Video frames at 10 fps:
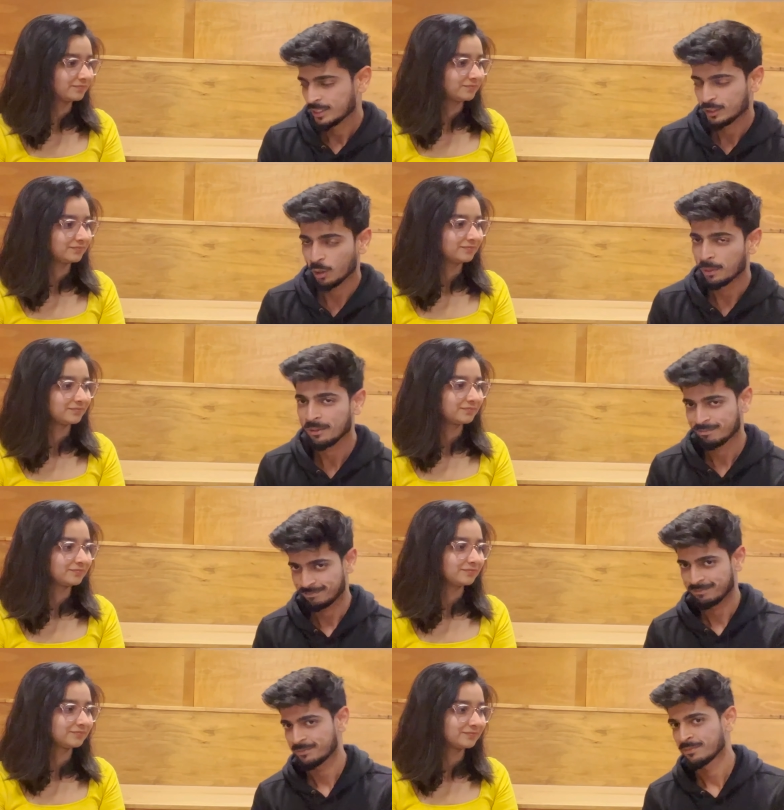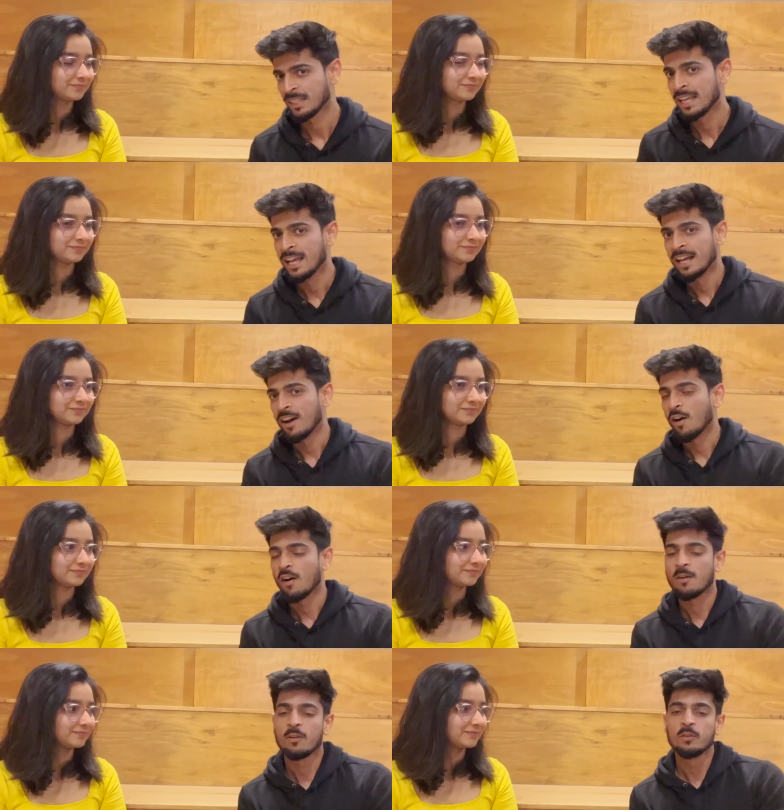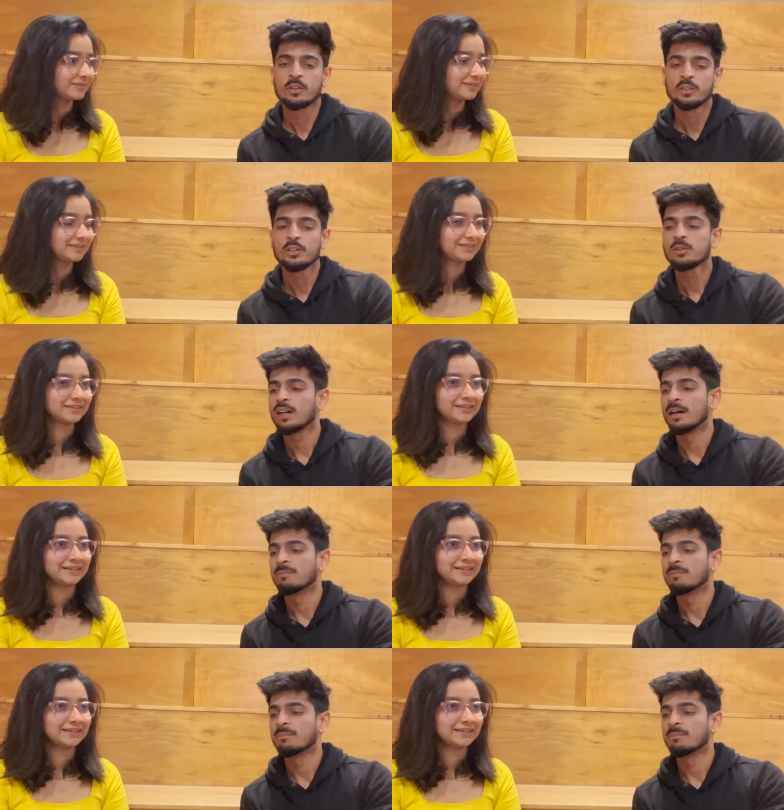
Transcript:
Speaker 1: Saumya, over to you.